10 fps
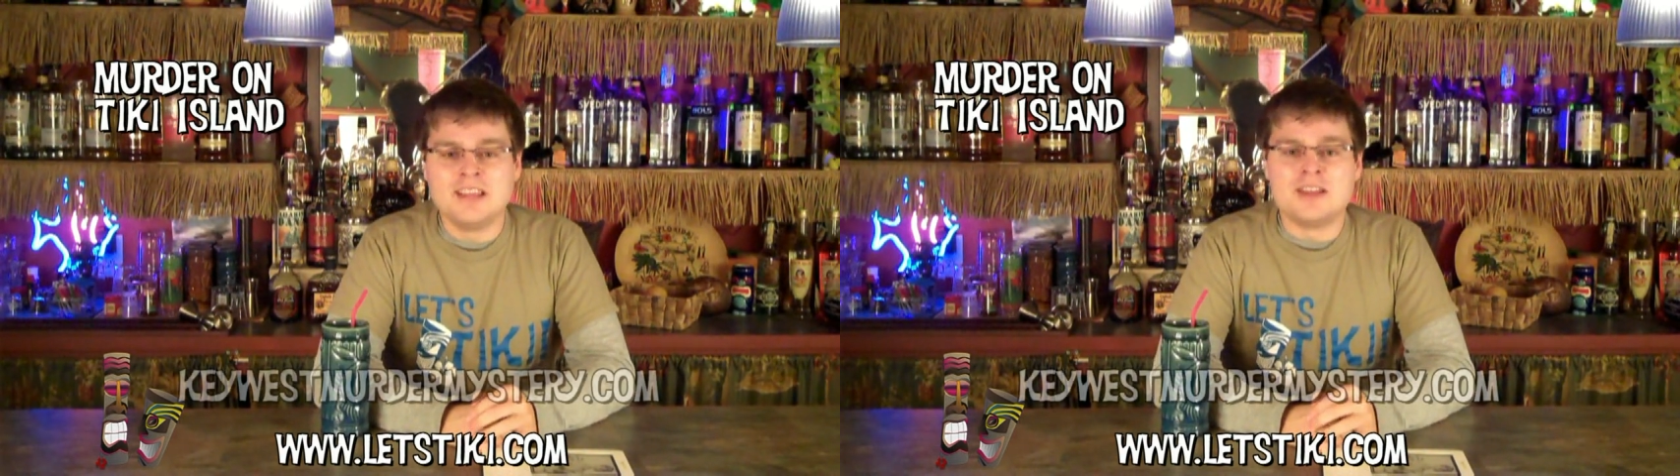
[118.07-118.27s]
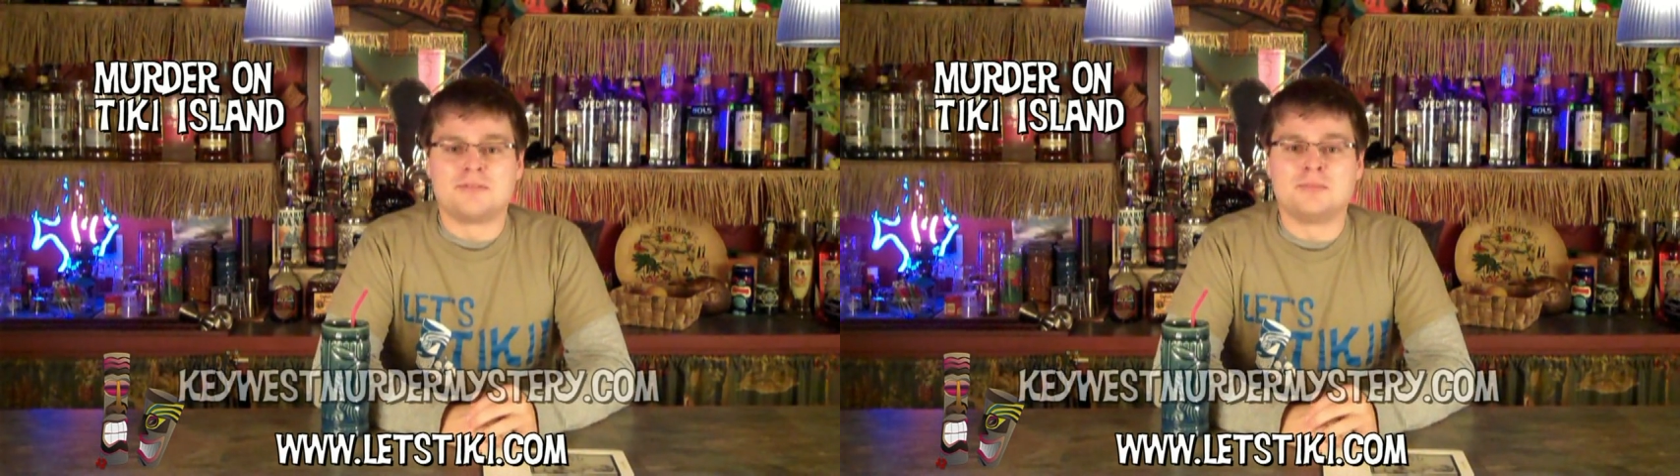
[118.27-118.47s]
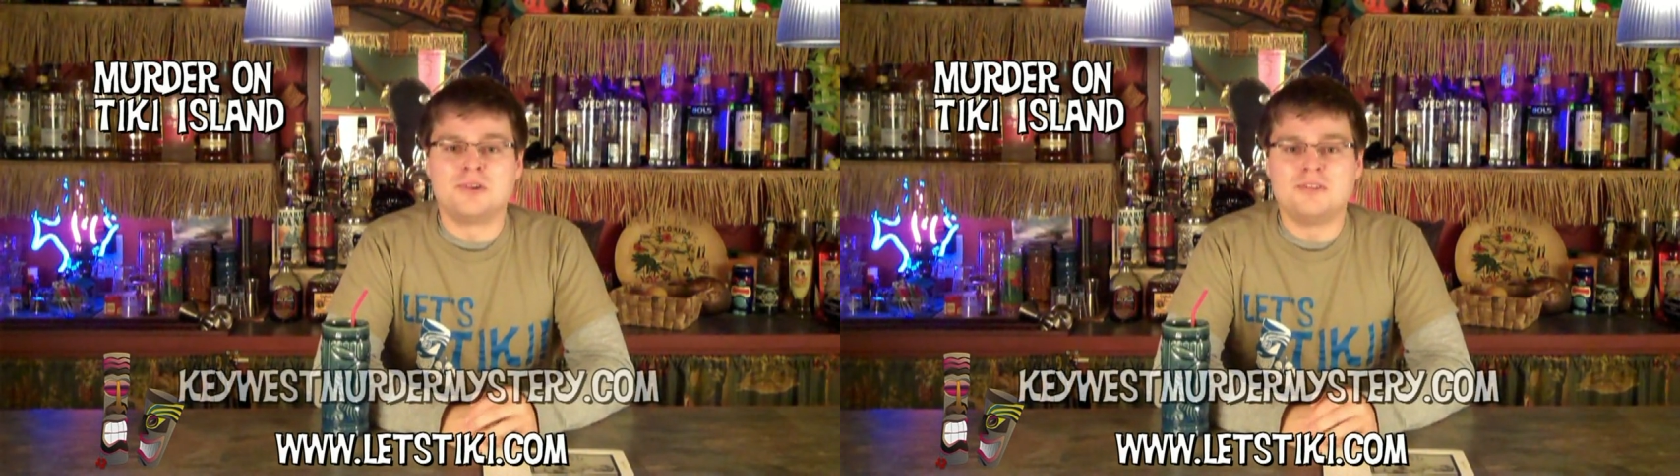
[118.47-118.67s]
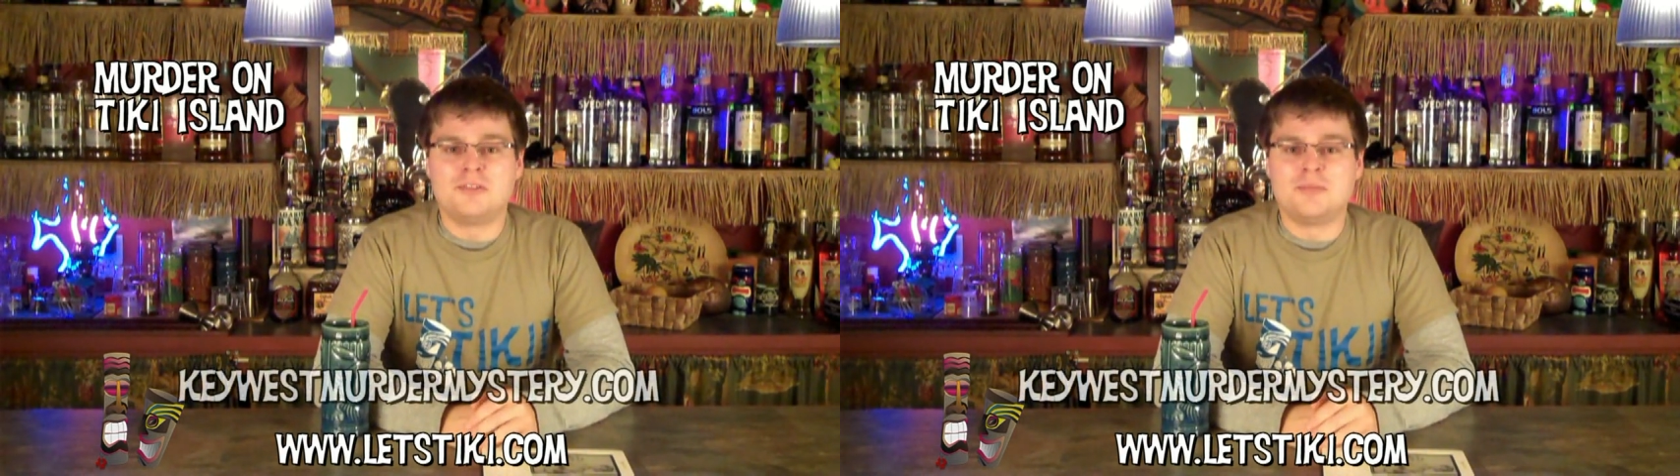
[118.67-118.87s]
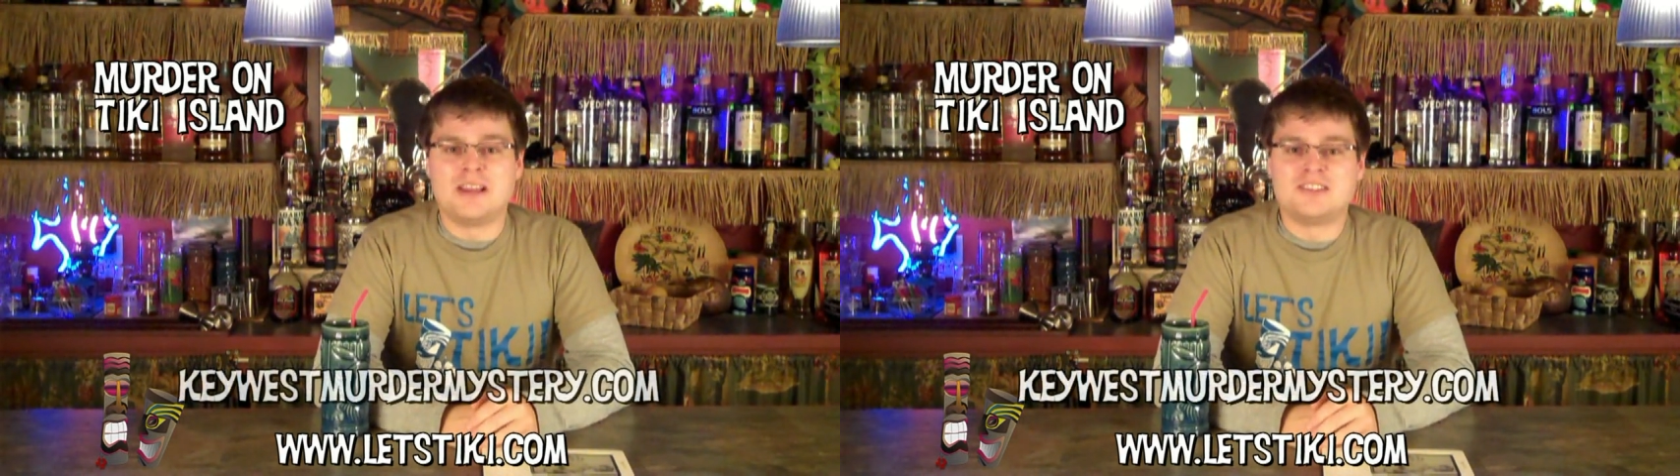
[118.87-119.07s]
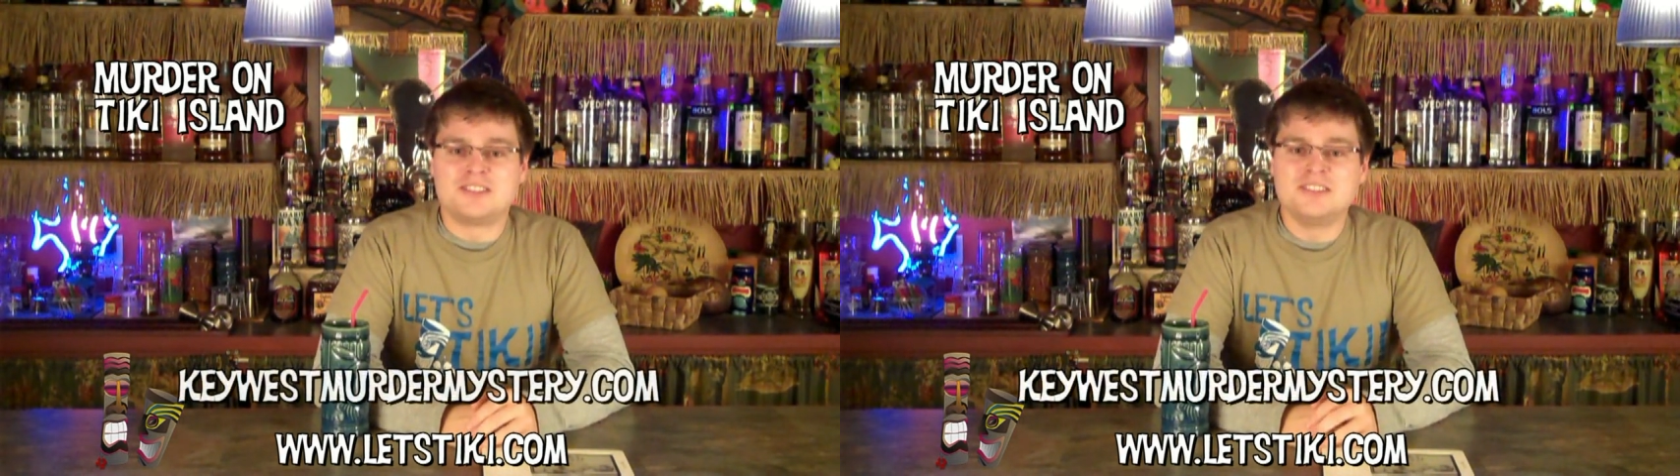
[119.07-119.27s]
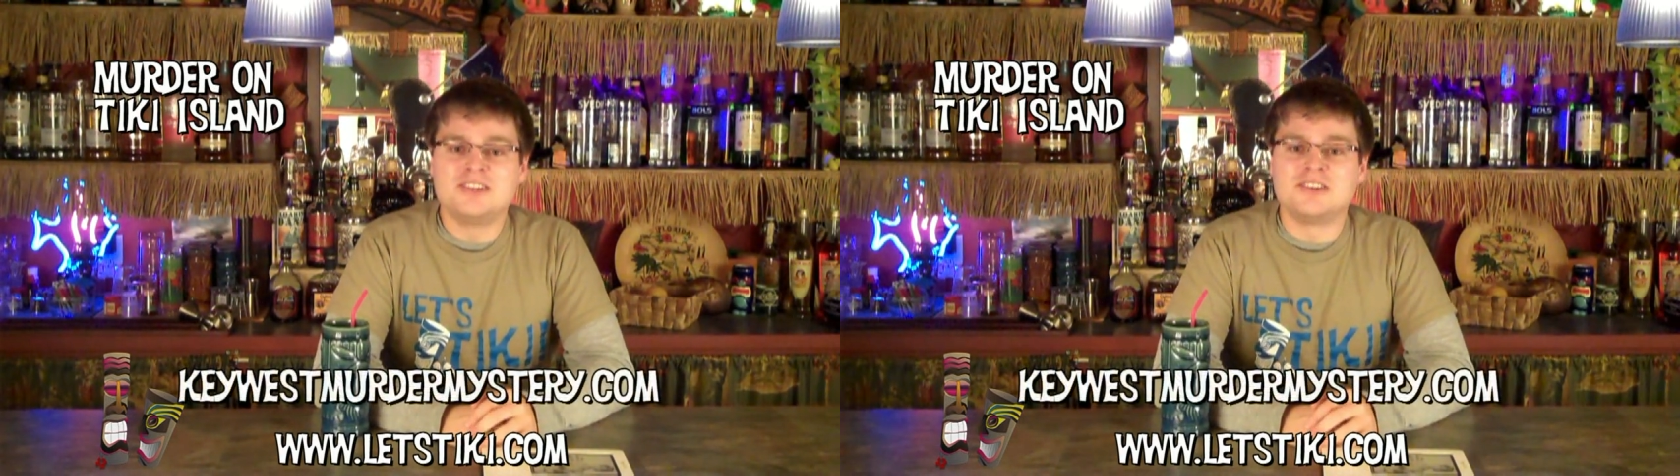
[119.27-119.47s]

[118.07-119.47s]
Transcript: For more information, go to